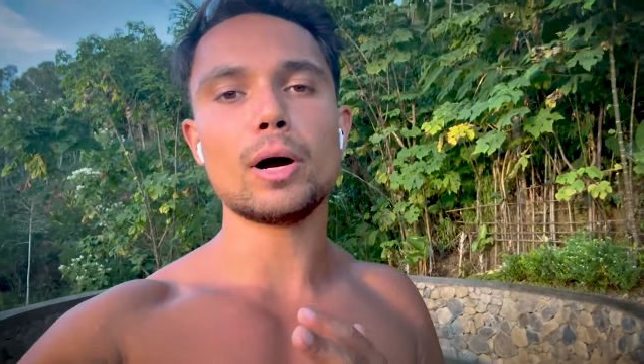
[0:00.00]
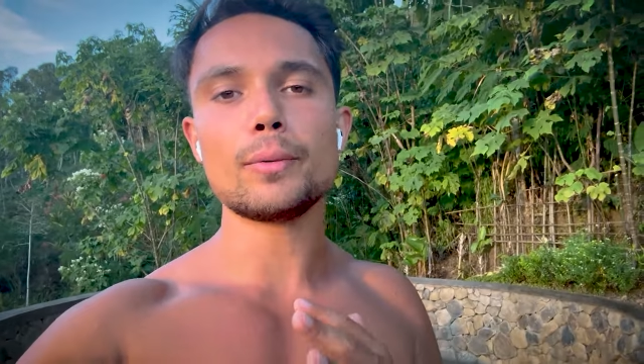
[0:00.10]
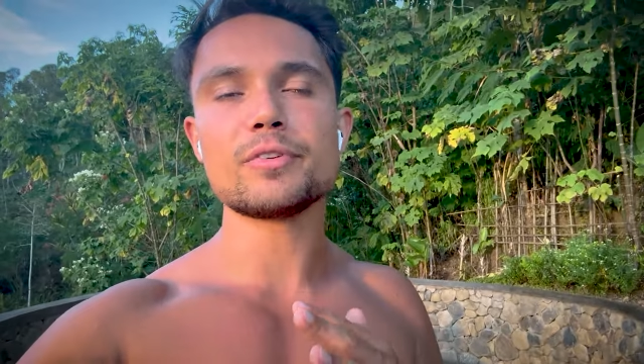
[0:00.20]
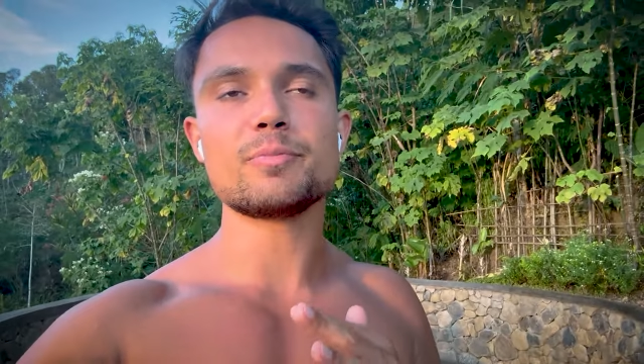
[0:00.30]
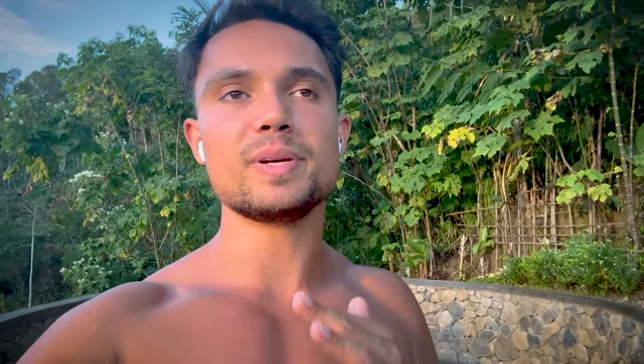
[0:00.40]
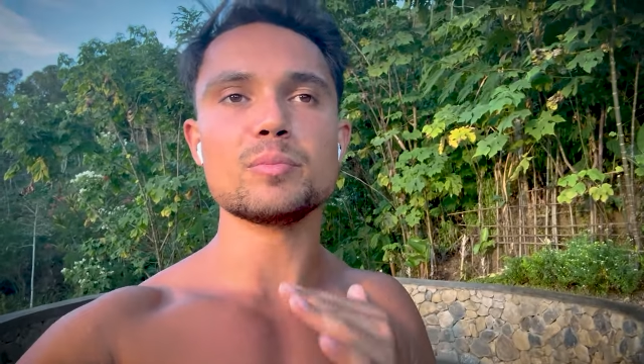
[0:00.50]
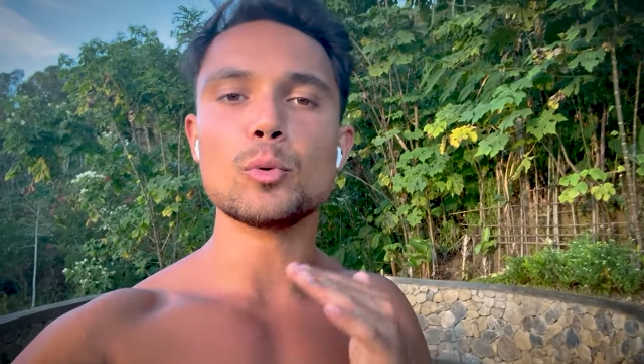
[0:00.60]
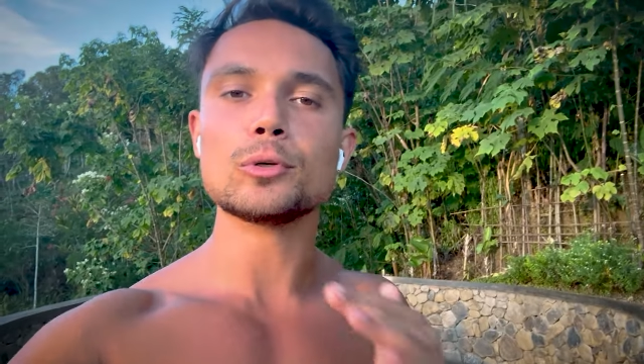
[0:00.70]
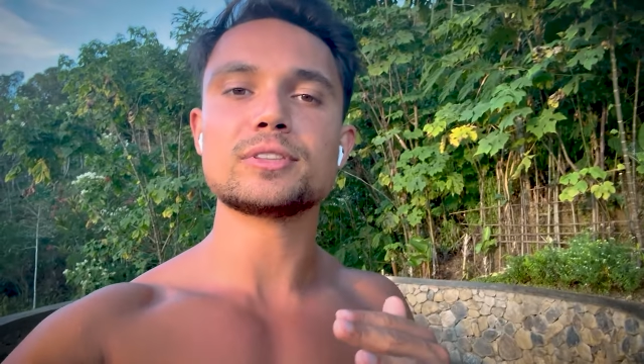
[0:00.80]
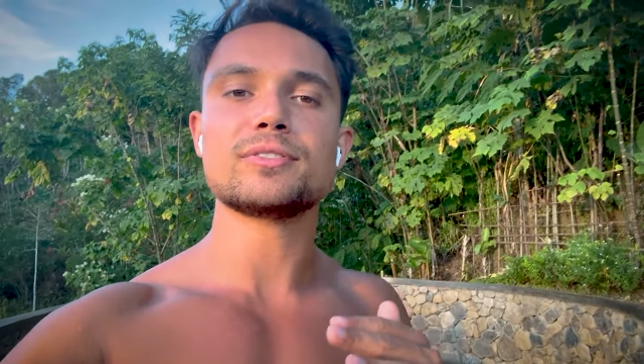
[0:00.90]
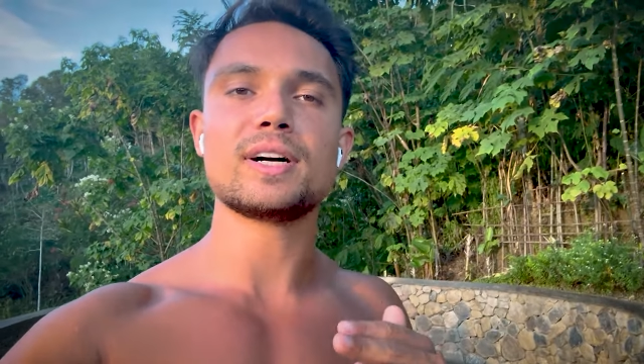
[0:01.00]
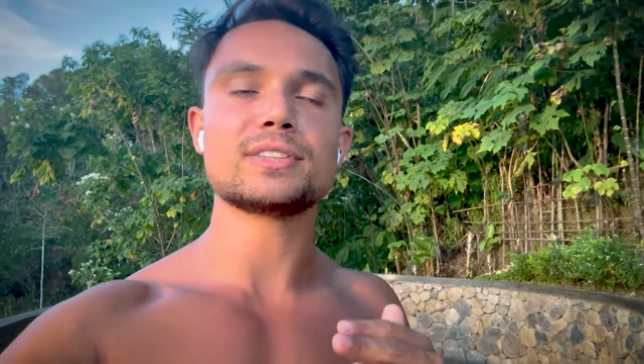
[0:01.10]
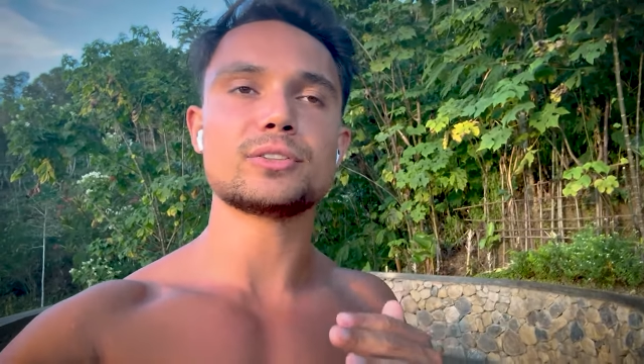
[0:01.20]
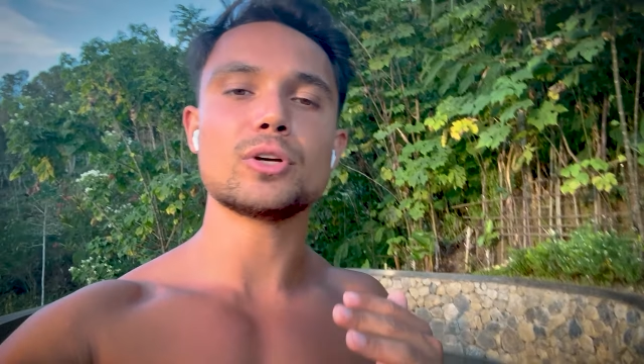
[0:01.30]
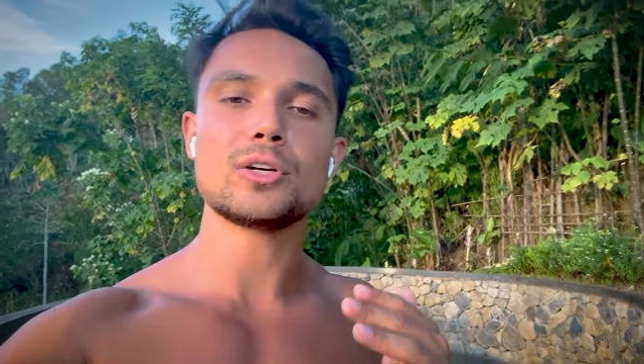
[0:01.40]
I would have been mortified
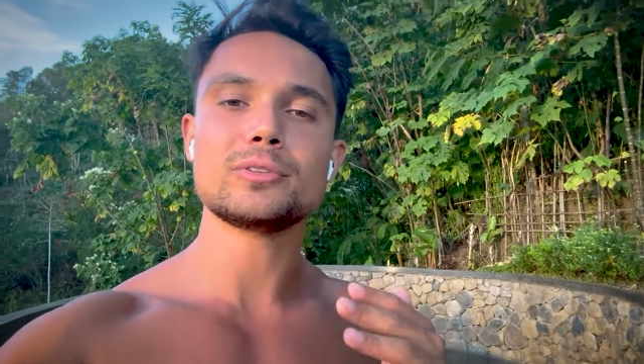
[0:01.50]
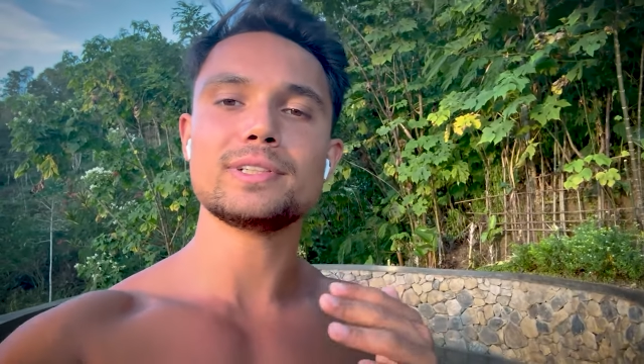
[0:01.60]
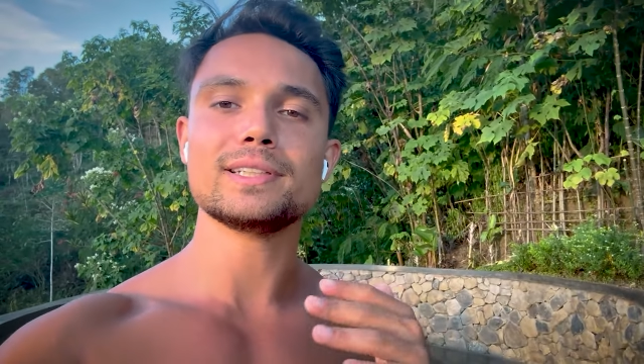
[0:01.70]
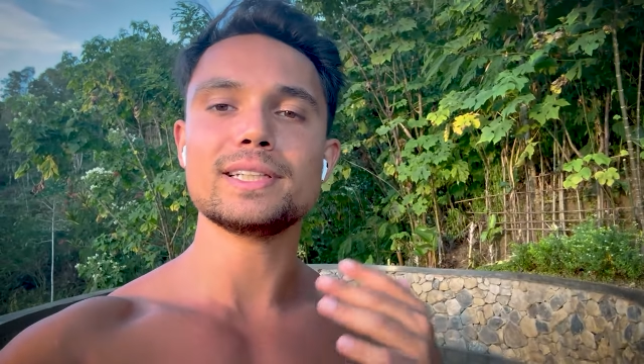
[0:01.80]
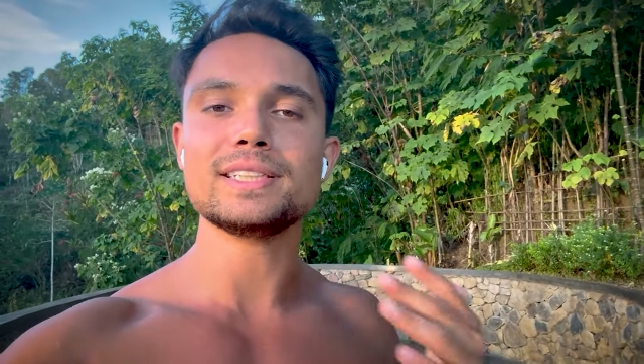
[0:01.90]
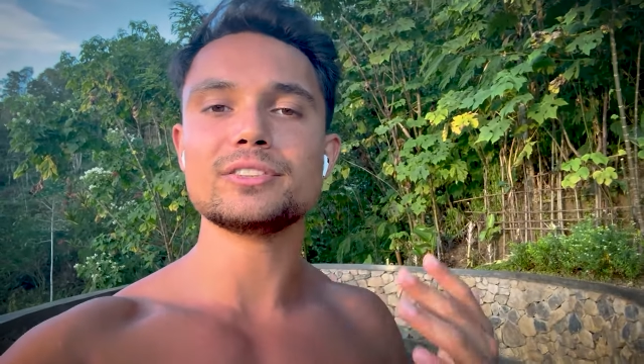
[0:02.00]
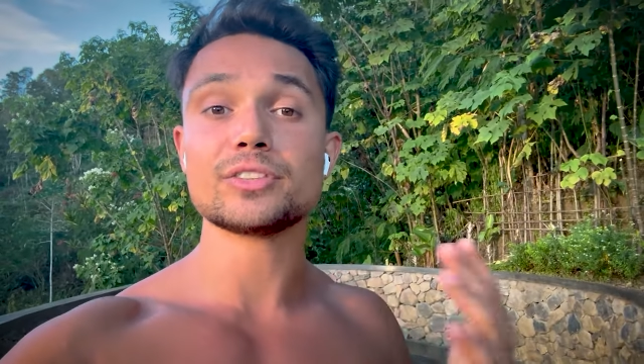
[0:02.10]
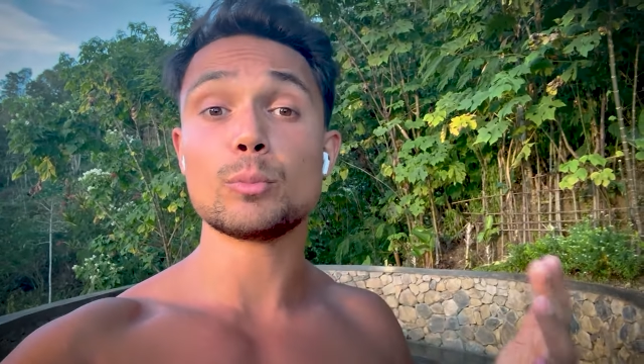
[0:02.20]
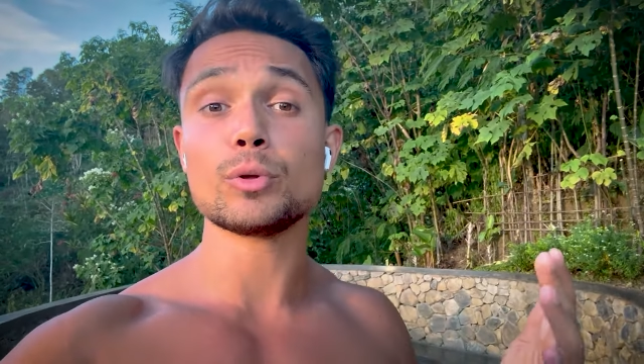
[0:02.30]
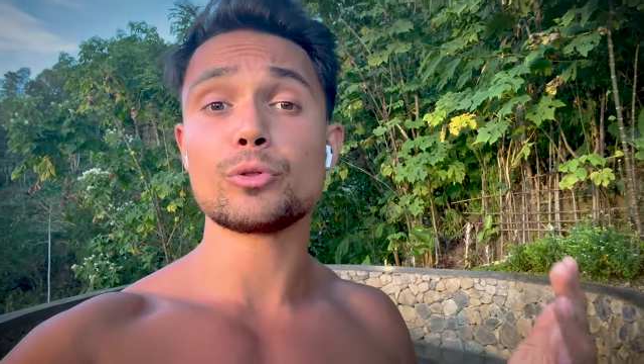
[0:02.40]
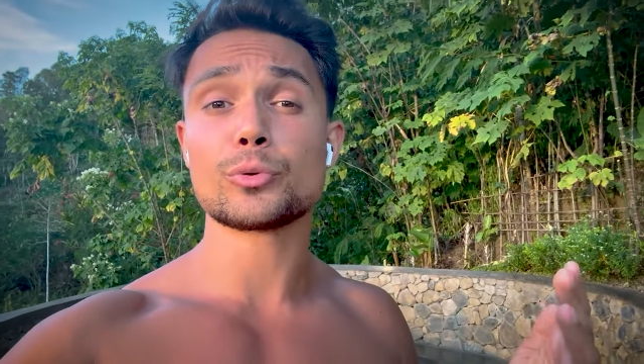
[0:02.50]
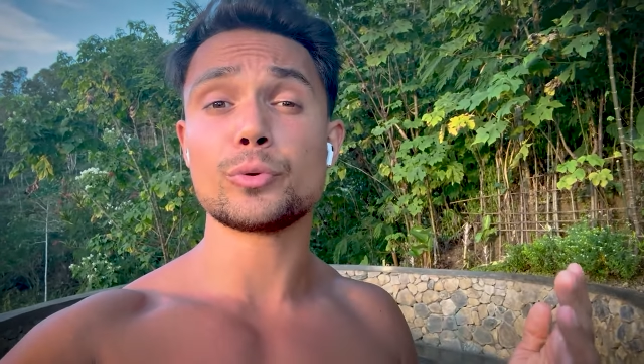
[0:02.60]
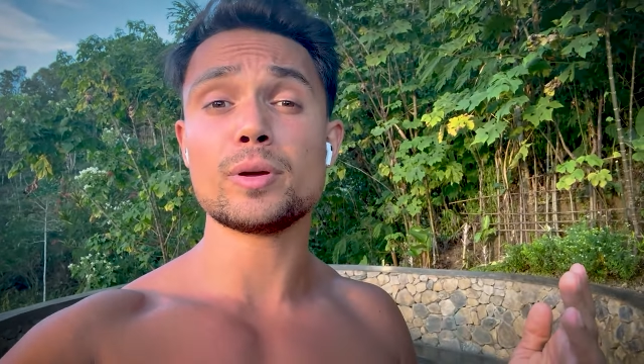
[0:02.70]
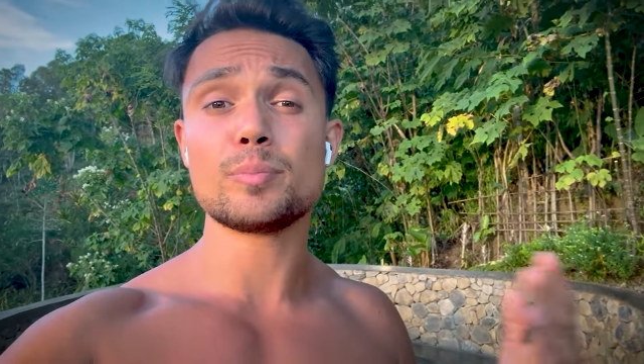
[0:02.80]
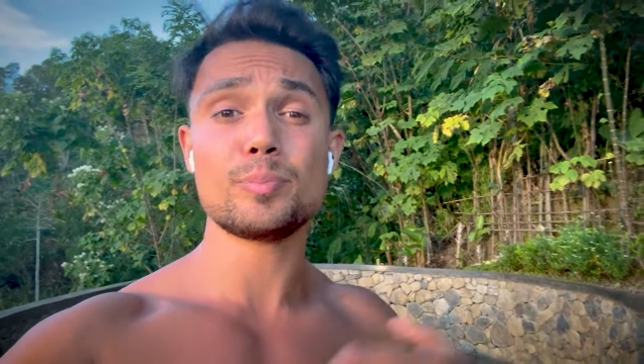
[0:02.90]
to not only lead someone
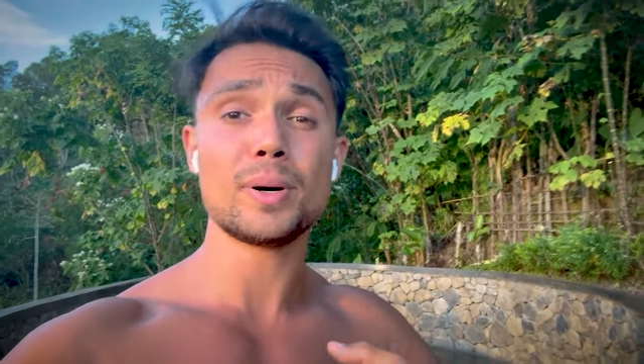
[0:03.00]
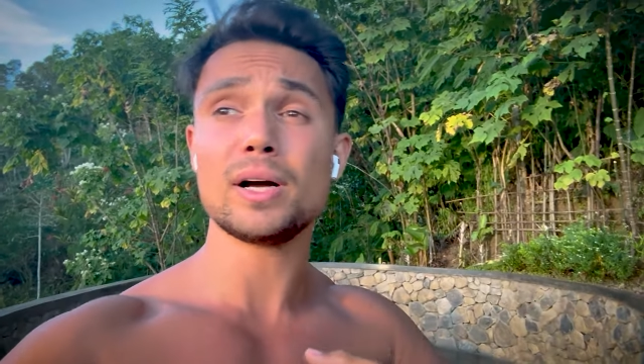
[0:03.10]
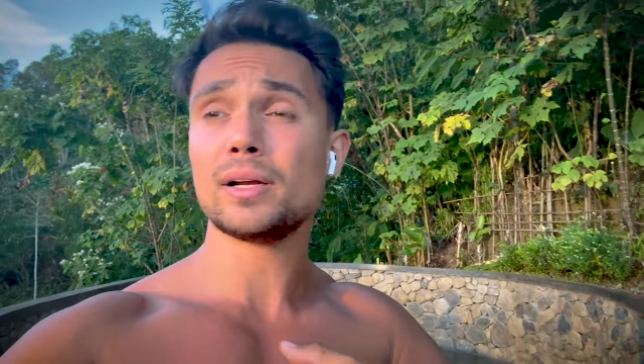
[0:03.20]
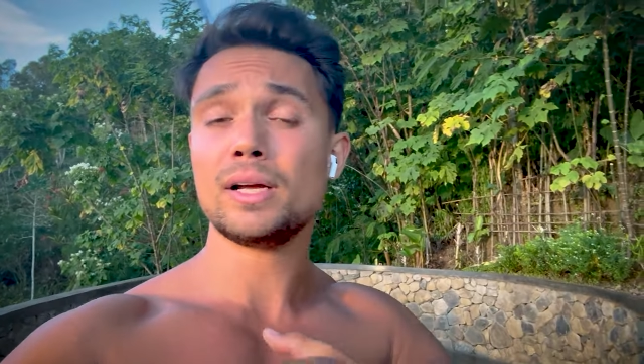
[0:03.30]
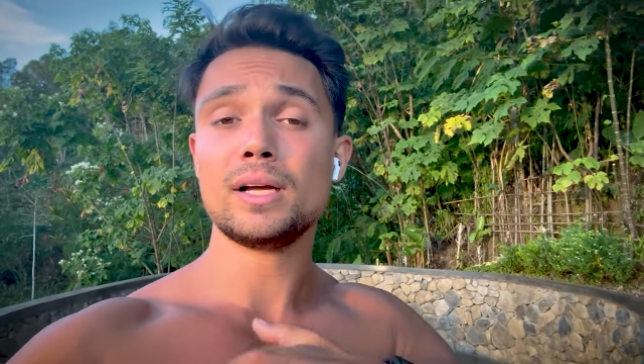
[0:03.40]
through it, but